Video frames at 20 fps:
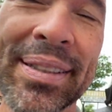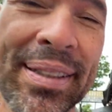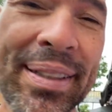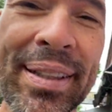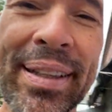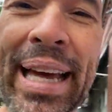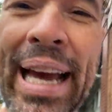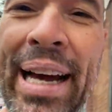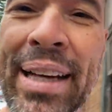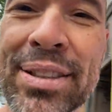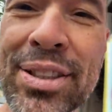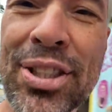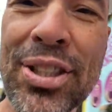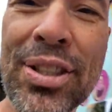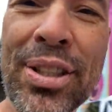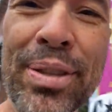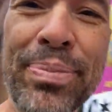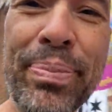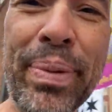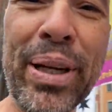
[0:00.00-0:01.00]
that to
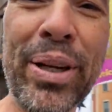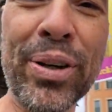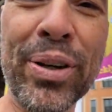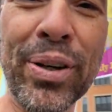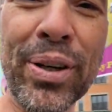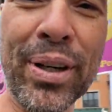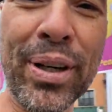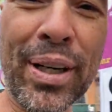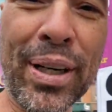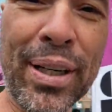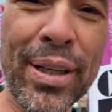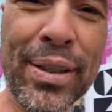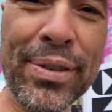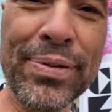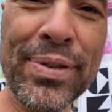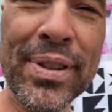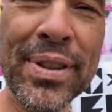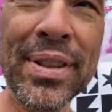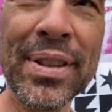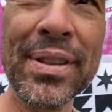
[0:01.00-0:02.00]
the mirror of
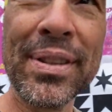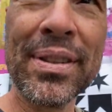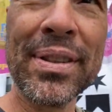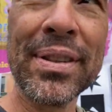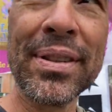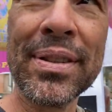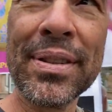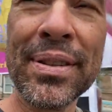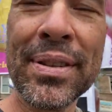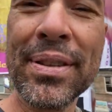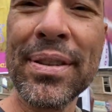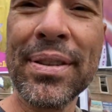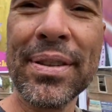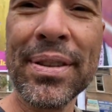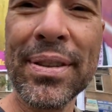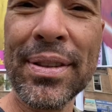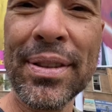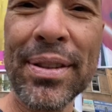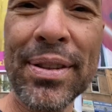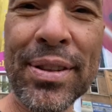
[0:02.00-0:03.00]

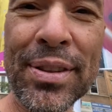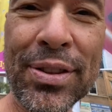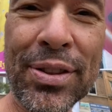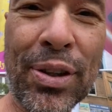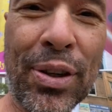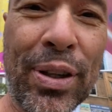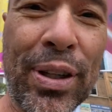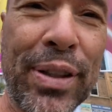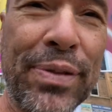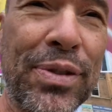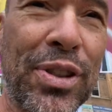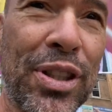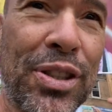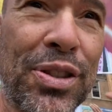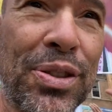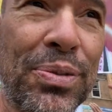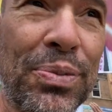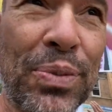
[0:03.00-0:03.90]
sort of just